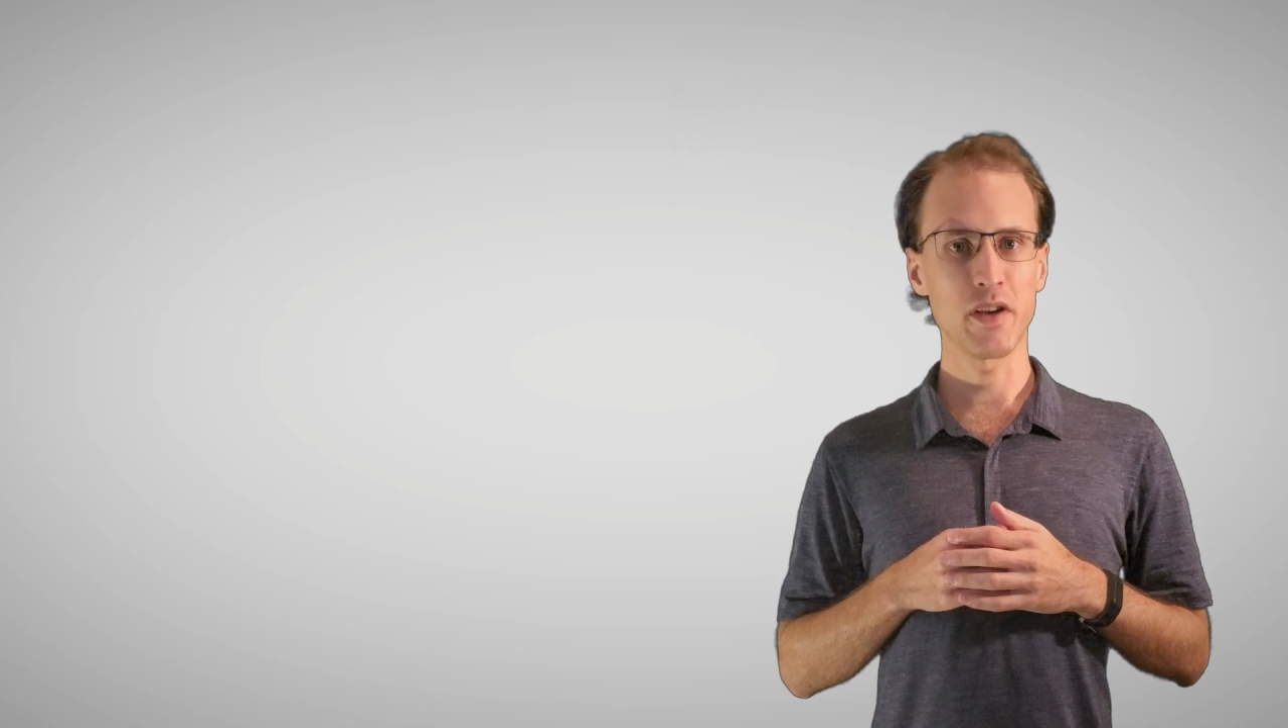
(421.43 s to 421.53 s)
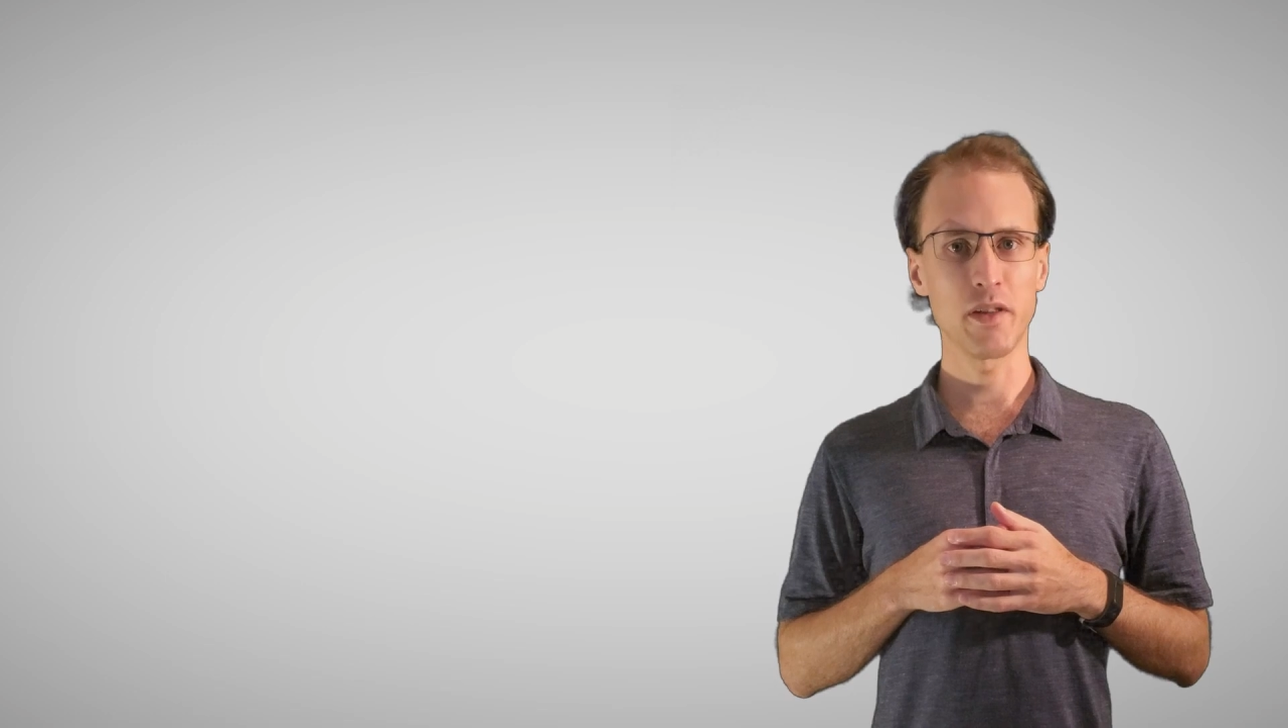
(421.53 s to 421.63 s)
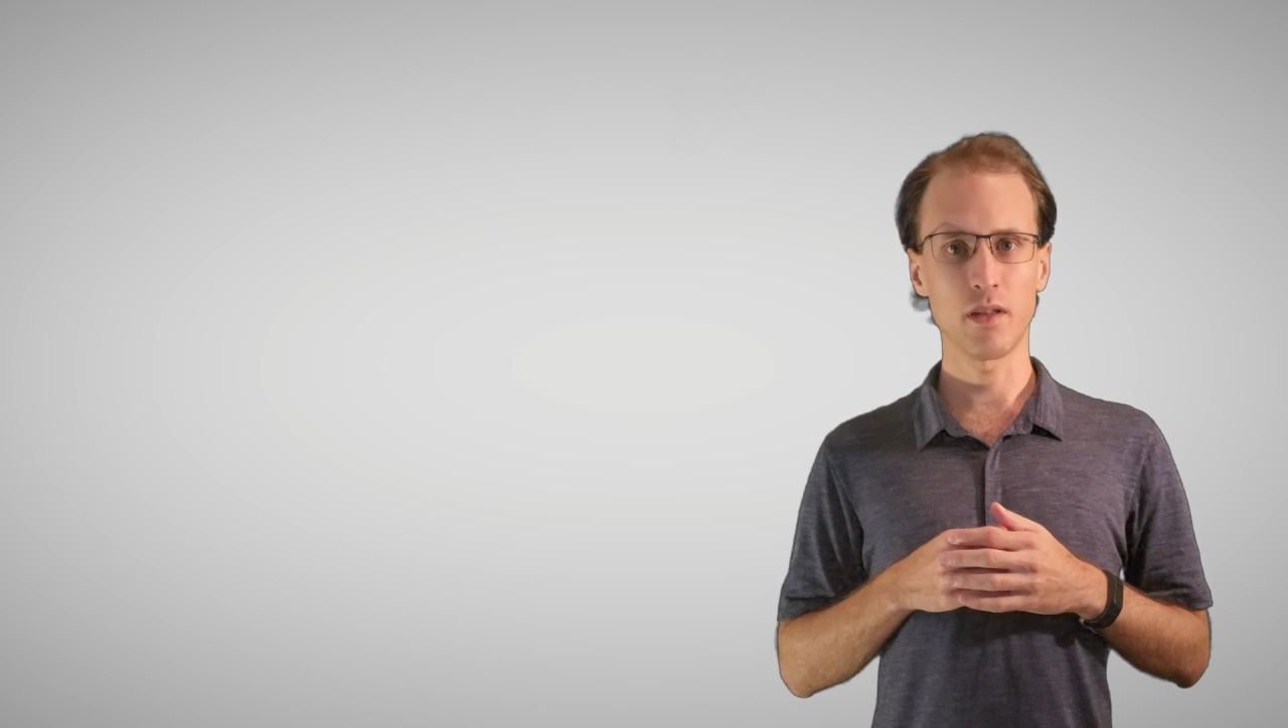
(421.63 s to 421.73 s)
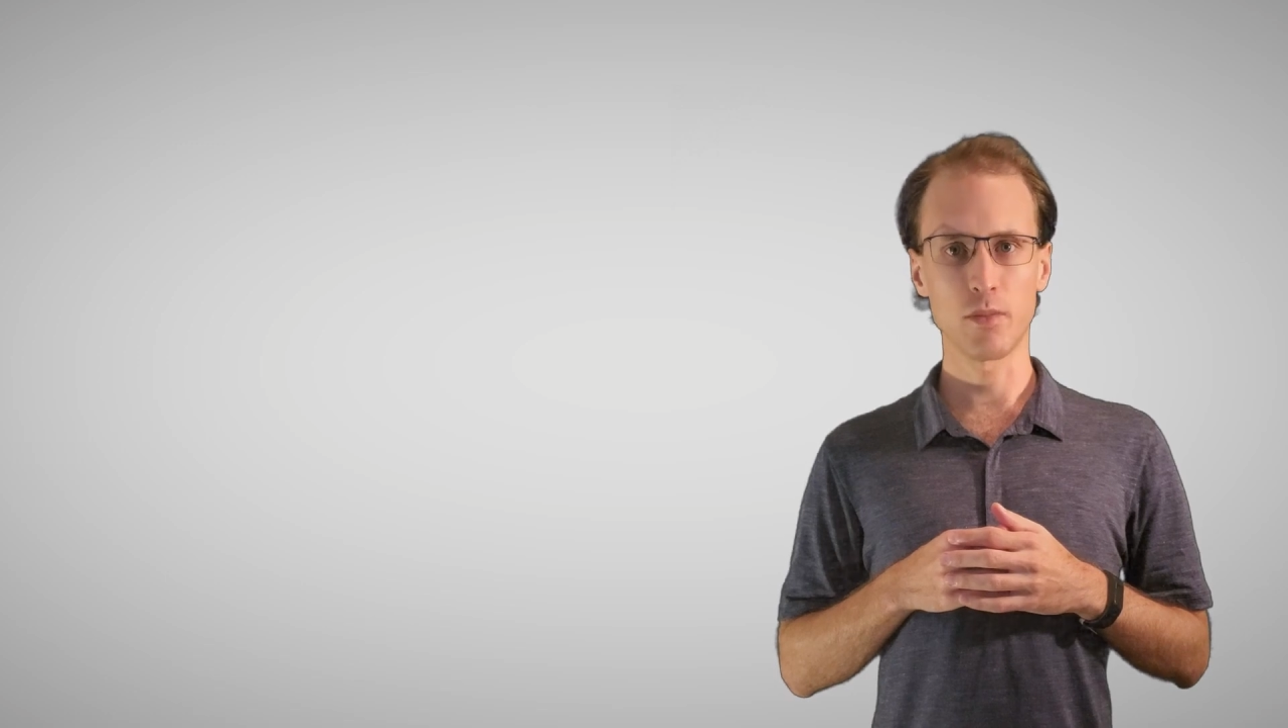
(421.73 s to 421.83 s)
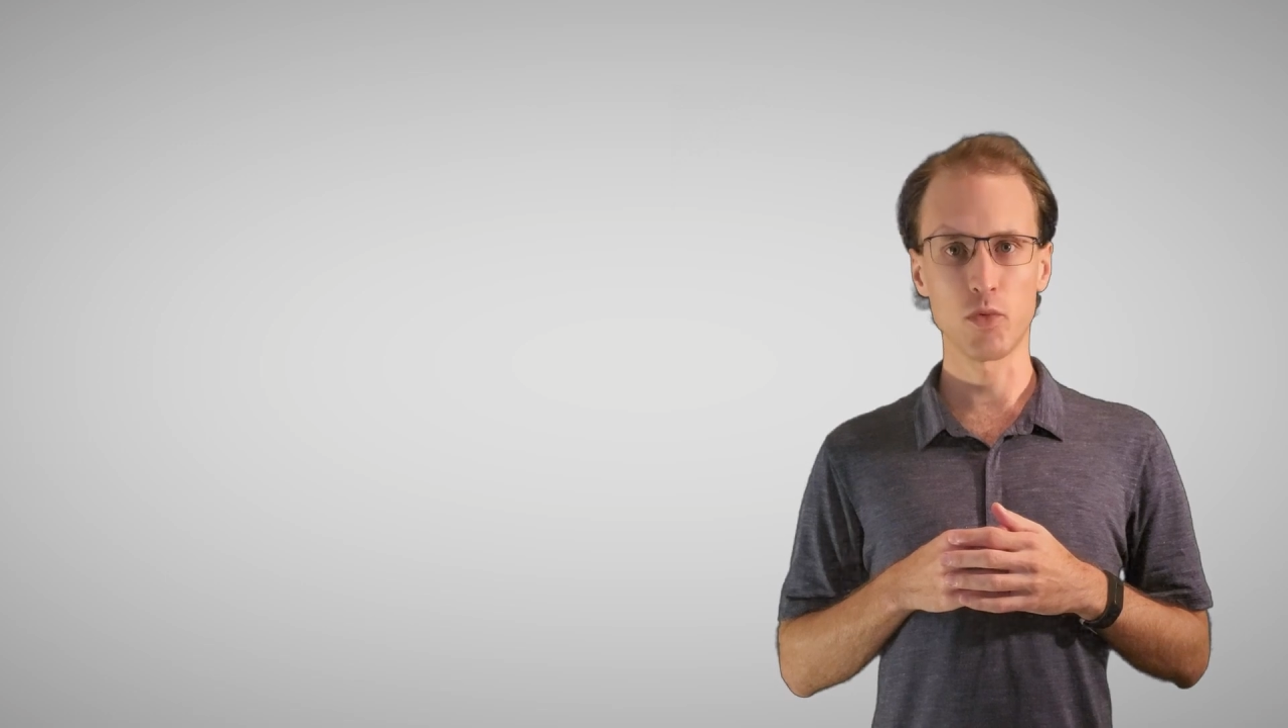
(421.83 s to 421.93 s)

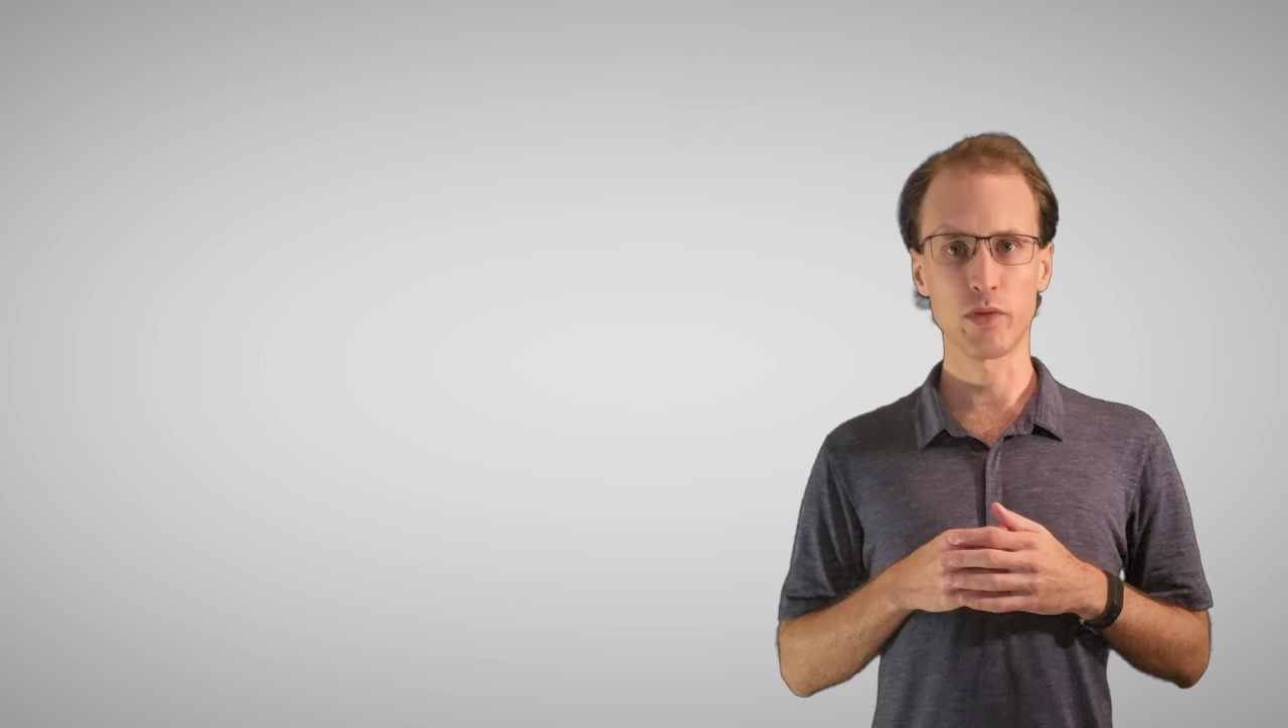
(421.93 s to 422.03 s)
anything in more